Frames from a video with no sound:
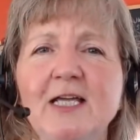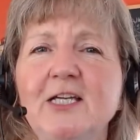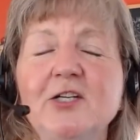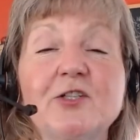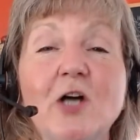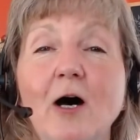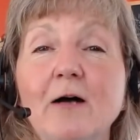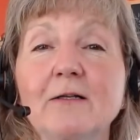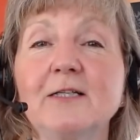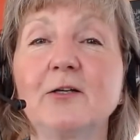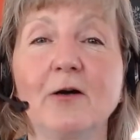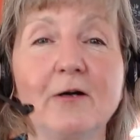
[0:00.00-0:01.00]
he has
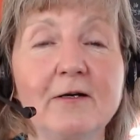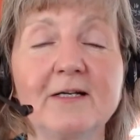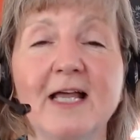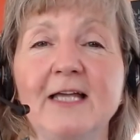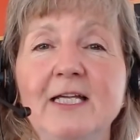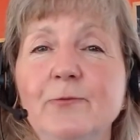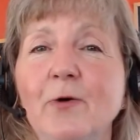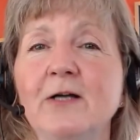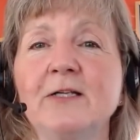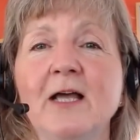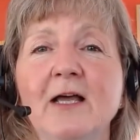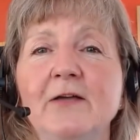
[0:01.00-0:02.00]
hardly heard
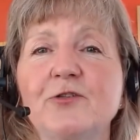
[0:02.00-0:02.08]
anyone